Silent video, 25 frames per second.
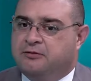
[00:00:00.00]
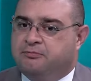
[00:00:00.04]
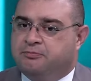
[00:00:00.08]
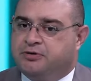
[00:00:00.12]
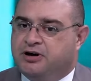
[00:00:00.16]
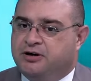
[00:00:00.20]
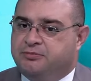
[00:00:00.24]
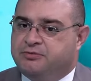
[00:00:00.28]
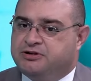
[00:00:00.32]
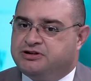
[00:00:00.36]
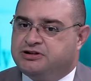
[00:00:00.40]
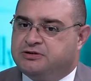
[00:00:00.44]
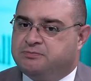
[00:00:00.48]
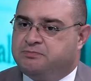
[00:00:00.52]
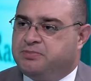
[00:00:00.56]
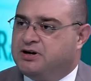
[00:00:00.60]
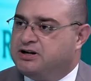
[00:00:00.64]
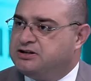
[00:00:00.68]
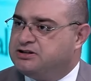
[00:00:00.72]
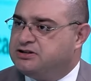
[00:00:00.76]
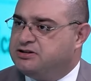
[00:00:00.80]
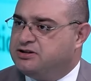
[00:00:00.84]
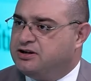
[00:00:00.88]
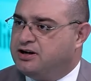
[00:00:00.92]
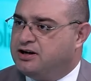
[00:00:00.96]
Prime Minister
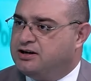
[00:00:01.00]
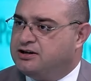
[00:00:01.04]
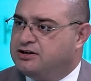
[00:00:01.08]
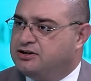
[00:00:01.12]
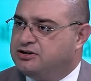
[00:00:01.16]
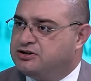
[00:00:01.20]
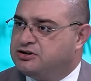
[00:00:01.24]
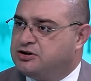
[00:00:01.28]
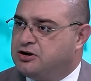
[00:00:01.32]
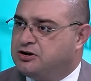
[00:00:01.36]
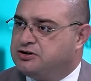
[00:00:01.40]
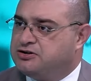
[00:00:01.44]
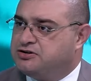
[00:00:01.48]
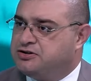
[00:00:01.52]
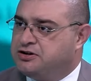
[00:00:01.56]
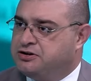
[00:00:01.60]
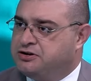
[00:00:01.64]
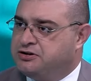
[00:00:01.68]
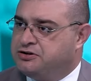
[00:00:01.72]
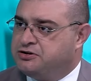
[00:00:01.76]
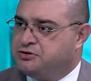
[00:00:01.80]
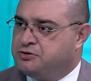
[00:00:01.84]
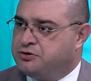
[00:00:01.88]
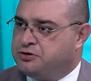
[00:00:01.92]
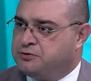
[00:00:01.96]
Pashinyan, he started
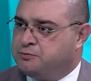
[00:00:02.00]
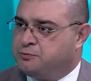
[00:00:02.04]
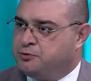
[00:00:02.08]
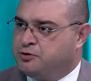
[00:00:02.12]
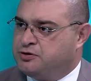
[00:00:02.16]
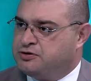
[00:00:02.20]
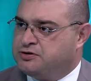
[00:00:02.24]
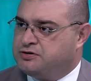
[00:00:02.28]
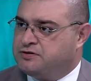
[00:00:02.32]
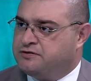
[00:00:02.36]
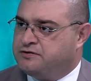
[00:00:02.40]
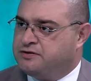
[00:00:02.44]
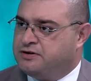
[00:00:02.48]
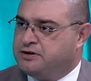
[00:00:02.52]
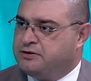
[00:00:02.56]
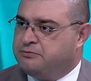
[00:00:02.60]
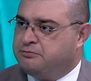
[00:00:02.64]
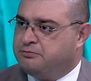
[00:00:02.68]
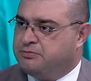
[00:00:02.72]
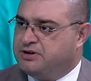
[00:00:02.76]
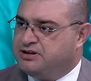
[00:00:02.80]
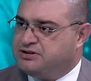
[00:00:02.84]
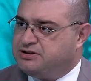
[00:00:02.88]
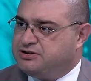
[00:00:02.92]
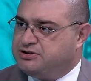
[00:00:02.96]
sending certain positive
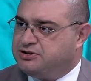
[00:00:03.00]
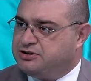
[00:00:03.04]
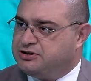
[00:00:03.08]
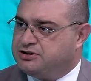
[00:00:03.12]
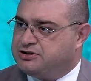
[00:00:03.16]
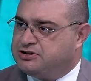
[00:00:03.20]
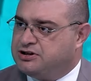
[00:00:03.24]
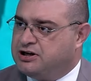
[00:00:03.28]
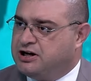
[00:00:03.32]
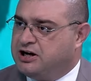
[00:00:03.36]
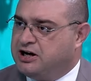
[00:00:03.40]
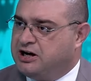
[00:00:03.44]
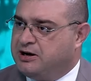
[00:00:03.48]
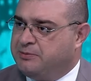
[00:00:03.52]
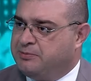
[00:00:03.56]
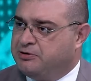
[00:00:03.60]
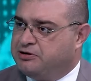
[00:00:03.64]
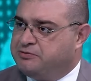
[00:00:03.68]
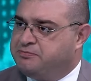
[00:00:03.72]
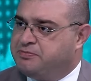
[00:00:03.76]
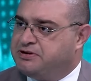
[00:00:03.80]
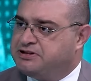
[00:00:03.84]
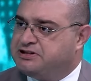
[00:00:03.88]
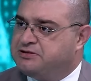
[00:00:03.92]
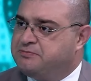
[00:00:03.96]
messages
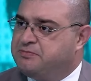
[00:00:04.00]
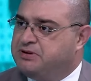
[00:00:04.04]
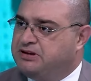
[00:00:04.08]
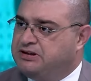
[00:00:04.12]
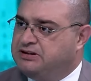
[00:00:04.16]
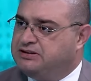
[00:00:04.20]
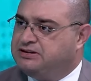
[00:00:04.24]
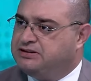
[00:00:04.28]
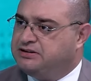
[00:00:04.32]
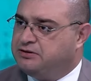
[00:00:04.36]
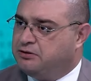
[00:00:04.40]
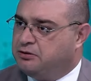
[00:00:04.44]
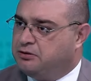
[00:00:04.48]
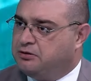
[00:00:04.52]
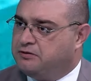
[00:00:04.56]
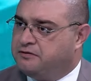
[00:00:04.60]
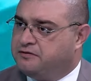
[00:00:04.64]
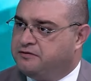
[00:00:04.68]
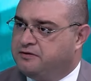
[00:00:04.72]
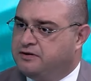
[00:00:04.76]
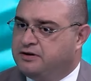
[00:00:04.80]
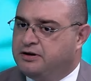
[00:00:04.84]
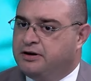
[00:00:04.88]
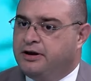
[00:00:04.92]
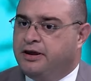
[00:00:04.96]
about the possibility
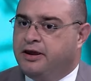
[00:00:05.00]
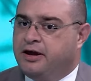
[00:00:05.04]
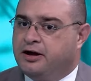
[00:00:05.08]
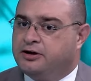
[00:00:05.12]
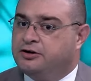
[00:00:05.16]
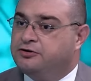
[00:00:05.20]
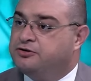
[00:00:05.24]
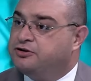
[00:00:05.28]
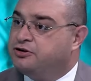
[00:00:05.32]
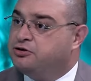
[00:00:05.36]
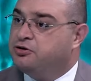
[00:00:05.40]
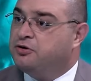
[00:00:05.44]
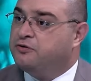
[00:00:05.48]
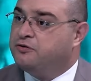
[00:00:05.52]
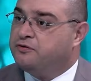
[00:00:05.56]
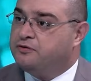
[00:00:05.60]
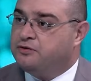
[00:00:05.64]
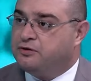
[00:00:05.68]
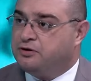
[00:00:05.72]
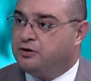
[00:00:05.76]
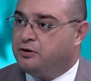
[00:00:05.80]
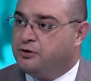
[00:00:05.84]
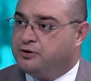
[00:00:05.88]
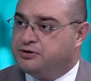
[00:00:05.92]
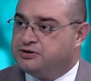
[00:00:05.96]
of getting rid of
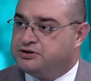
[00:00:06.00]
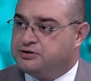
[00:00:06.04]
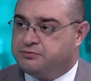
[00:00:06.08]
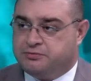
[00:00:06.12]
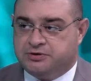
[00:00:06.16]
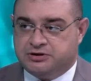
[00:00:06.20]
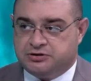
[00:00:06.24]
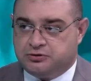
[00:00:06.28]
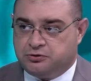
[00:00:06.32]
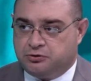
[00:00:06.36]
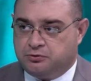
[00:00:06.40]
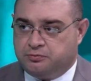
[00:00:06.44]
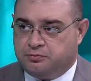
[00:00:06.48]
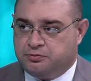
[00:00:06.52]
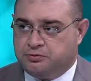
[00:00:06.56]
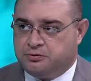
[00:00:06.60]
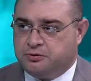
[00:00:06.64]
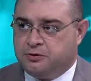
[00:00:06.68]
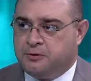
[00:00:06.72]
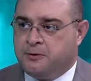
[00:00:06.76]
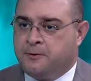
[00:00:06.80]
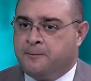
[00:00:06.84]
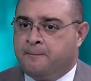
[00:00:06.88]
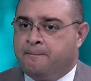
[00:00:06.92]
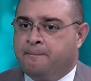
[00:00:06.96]
OSCE Minsk Group,
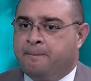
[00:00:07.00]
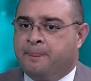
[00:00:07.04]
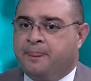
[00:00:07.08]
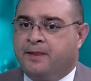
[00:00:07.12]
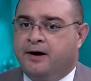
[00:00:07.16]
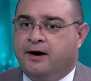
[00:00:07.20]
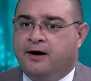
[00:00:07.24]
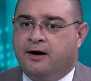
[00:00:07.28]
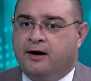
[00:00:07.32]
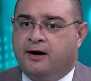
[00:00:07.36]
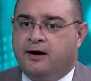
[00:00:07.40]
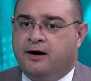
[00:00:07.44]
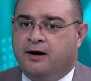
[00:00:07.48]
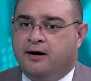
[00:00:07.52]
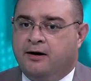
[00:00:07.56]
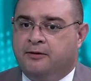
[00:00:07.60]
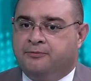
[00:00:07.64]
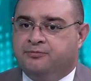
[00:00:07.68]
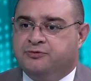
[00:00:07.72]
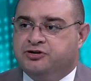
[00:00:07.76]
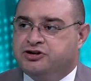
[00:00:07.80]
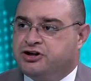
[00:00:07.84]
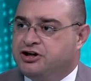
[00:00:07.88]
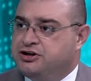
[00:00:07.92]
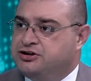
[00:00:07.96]

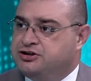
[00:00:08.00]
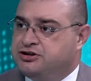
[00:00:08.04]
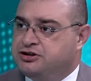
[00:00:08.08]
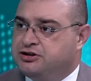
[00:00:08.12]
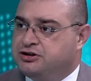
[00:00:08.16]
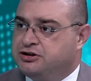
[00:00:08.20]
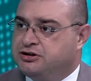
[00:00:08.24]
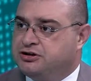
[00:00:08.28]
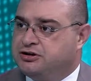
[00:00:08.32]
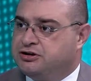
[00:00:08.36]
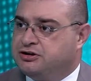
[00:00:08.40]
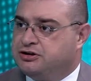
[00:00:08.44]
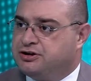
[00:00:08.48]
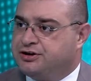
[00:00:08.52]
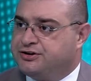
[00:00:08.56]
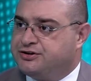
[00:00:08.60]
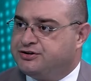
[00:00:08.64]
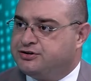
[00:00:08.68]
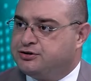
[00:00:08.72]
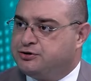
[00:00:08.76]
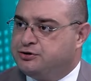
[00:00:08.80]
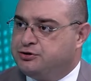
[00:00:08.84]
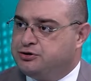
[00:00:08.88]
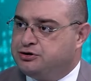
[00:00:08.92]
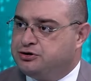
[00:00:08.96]
changing
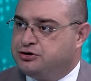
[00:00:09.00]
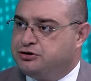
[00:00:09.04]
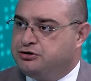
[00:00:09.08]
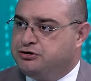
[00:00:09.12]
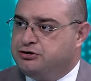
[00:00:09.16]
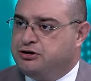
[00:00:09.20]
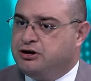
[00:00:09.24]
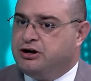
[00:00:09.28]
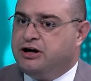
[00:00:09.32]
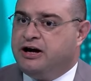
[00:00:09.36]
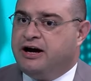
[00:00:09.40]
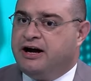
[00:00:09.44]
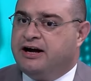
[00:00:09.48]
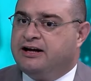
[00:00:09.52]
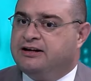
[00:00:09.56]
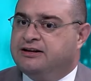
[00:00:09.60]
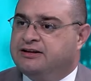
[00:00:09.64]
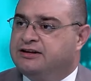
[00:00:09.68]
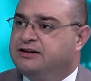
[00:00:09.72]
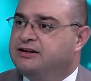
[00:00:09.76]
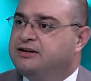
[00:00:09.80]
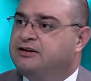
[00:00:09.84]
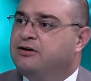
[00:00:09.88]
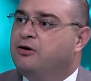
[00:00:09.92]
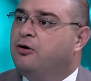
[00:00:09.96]
constitution,
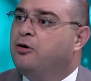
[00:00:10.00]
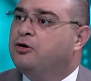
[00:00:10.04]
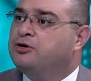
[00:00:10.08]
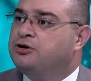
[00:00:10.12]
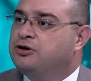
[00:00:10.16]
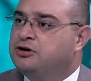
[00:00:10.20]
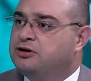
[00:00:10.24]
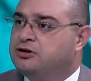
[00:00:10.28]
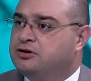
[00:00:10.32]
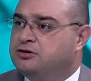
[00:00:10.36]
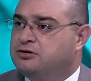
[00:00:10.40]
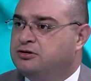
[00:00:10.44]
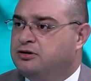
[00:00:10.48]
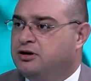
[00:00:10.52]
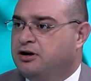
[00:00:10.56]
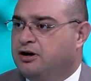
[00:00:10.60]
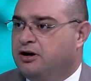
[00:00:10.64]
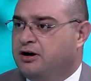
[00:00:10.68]
and other